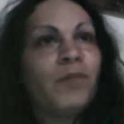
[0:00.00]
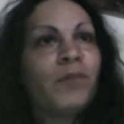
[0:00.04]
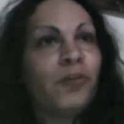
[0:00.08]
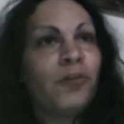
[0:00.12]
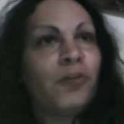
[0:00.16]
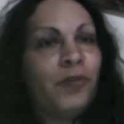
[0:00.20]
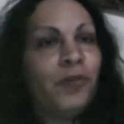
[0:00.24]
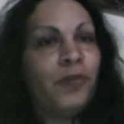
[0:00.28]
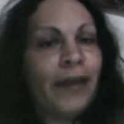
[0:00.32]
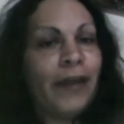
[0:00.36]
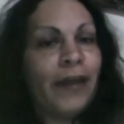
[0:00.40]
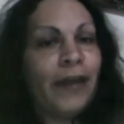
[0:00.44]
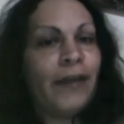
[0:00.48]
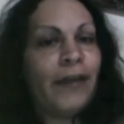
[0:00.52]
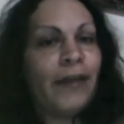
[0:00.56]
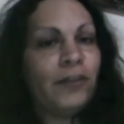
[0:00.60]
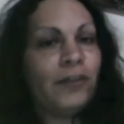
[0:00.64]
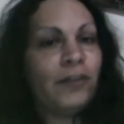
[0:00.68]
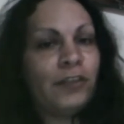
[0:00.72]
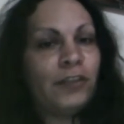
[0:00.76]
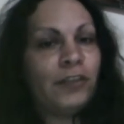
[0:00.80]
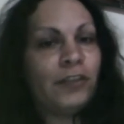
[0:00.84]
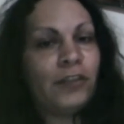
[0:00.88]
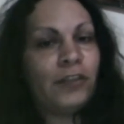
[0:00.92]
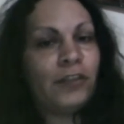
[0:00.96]
create
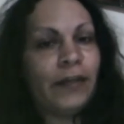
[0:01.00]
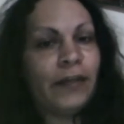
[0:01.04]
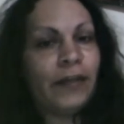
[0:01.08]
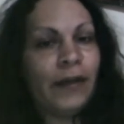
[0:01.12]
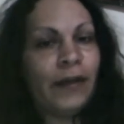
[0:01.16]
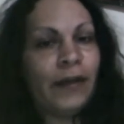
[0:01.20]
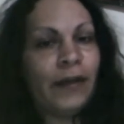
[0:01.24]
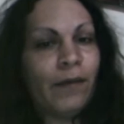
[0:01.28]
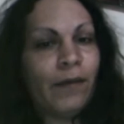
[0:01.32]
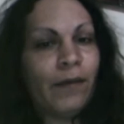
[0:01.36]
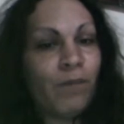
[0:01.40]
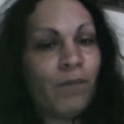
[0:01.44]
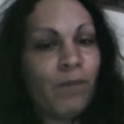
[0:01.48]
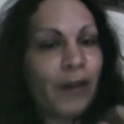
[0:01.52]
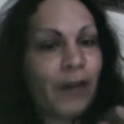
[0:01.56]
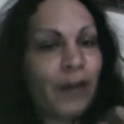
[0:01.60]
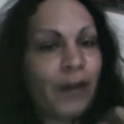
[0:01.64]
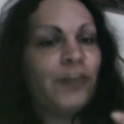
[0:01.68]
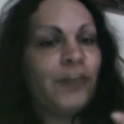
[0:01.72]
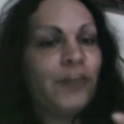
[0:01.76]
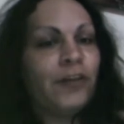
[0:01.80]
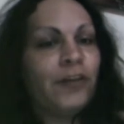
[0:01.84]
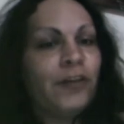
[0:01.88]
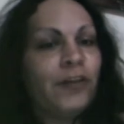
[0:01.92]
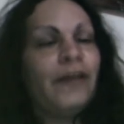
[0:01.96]
by
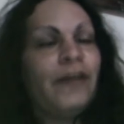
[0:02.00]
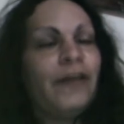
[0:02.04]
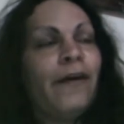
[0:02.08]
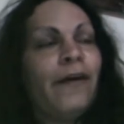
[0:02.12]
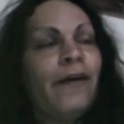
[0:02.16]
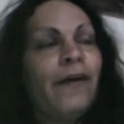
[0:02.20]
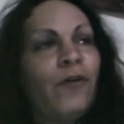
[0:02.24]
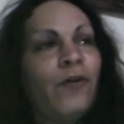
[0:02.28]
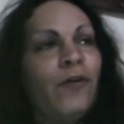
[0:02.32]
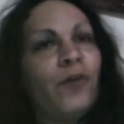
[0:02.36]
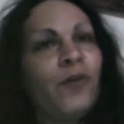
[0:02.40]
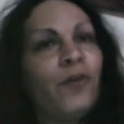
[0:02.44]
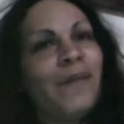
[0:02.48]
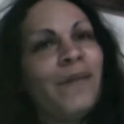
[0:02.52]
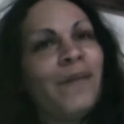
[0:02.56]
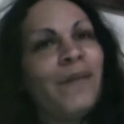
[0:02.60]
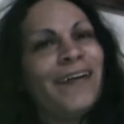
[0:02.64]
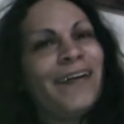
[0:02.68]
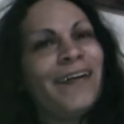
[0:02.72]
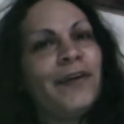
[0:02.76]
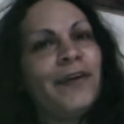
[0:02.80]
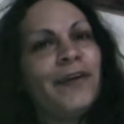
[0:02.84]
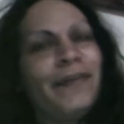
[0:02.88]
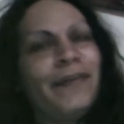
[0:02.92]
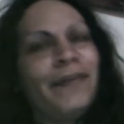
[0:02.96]
engineer of
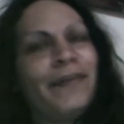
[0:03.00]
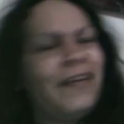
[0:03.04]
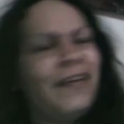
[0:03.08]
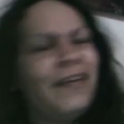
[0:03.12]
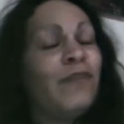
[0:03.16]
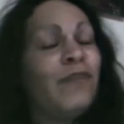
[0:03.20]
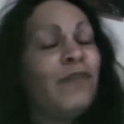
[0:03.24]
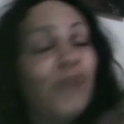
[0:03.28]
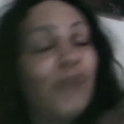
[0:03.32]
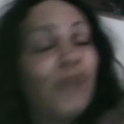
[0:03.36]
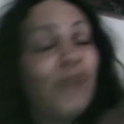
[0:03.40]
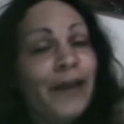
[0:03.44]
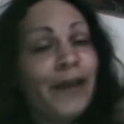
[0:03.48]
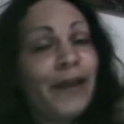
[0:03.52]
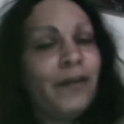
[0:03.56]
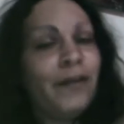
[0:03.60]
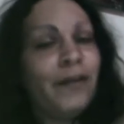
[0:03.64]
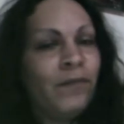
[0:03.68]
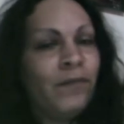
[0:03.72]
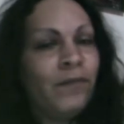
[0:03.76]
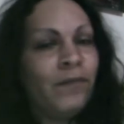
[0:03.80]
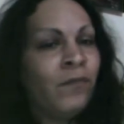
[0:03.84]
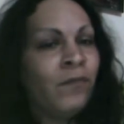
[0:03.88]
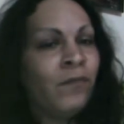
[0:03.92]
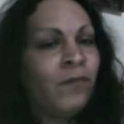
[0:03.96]
humanity and then invade it.
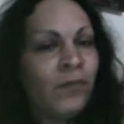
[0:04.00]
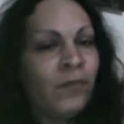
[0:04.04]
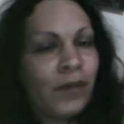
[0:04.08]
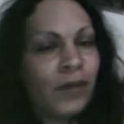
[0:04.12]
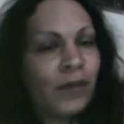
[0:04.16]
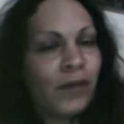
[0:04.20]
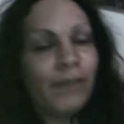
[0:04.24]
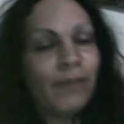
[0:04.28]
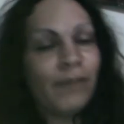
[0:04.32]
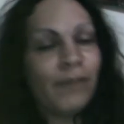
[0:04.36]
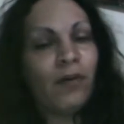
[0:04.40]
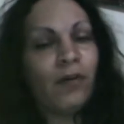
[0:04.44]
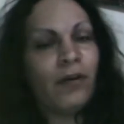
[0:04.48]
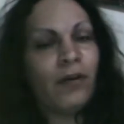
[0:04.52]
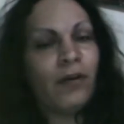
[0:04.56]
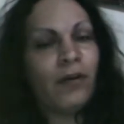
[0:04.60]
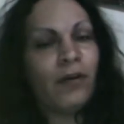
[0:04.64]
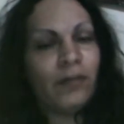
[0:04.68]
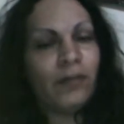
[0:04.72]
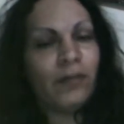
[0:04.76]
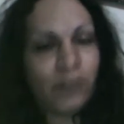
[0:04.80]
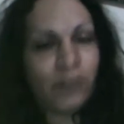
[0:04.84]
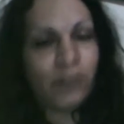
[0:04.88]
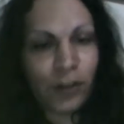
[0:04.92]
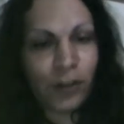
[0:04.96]
Come on,
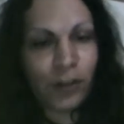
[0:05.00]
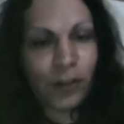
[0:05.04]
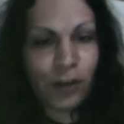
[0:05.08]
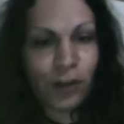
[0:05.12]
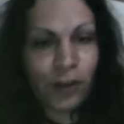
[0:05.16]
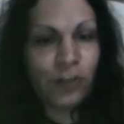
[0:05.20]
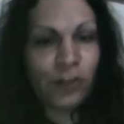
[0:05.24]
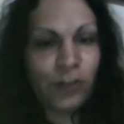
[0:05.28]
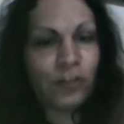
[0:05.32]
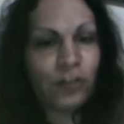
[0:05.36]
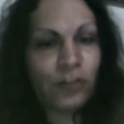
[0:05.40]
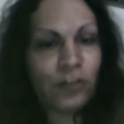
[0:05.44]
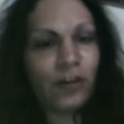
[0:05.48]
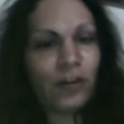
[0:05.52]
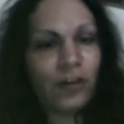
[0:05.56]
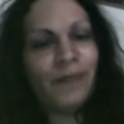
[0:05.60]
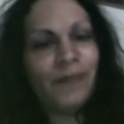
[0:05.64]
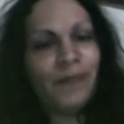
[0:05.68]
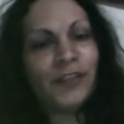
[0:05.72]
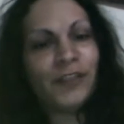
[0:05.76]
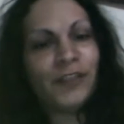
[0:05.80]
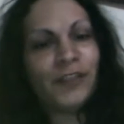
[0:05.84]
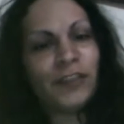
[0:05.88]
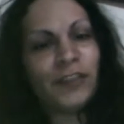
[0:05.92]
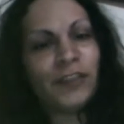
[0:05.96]
you know, use your
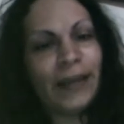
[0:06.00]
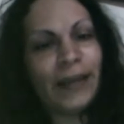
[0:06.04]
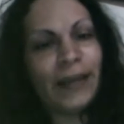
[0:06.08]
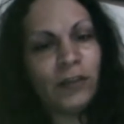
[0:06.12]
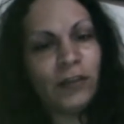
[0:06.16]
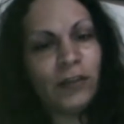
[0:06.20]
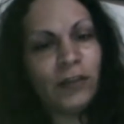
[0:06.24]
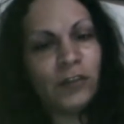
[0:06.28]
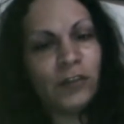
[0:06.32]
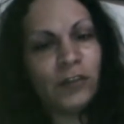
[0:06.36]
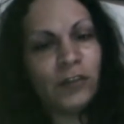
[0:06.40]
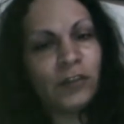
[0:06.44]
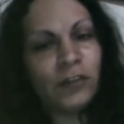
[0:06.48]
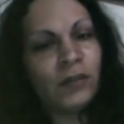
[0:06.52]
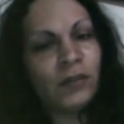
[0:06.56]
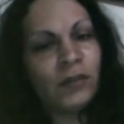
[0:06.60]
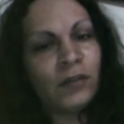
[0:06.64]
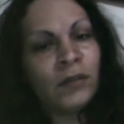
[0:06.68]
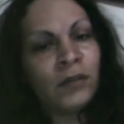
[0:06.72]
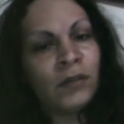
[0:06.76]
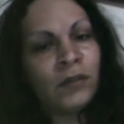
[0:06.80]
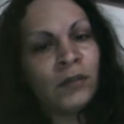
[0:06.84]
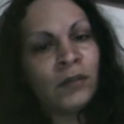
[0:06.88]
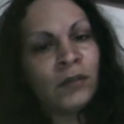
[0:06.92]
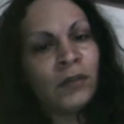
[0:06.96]
common sense.
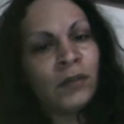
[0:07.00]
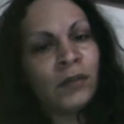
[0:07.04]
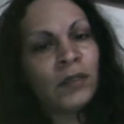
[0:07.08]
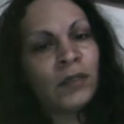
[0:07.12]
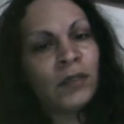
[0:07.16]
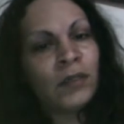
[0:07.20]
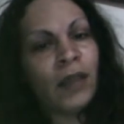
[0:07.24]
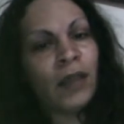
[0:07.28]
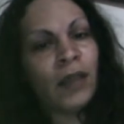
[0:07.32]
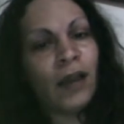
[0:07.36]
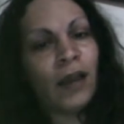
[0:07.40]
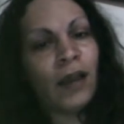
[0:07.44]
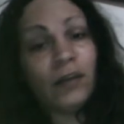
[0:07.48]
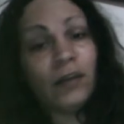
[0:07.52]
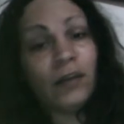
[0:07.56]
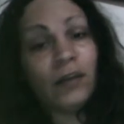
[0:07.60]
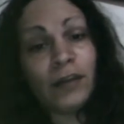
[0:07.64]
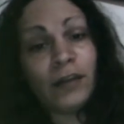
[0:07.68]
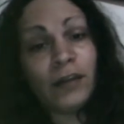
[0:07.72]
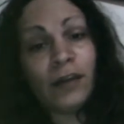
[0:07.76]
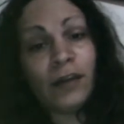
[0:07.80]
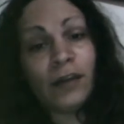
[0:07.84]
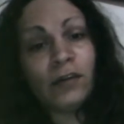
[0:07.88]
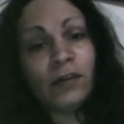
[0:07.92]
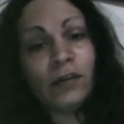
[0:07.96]
And
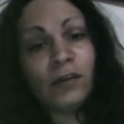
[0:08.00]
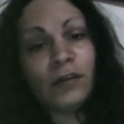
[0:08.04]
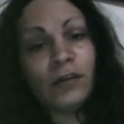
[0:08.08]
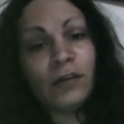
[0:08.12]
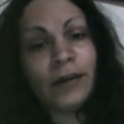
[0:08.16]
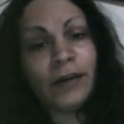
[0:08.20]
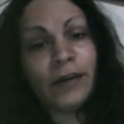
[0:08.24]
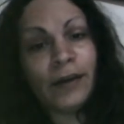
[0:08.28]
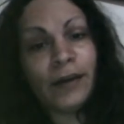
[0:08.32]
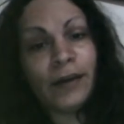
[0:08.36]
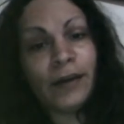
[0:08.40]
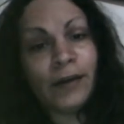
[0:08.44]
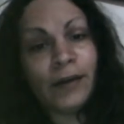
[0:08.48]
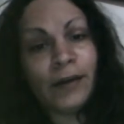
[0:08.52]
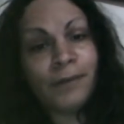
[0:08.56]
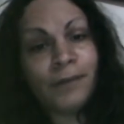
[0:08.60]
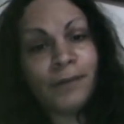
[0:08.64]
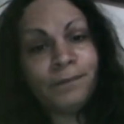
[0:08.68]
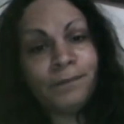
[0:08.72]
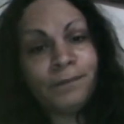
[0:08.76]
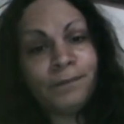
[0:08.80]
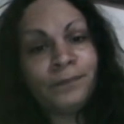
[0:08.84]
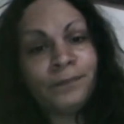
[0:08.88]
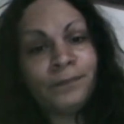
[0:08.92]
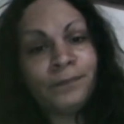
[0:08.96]
then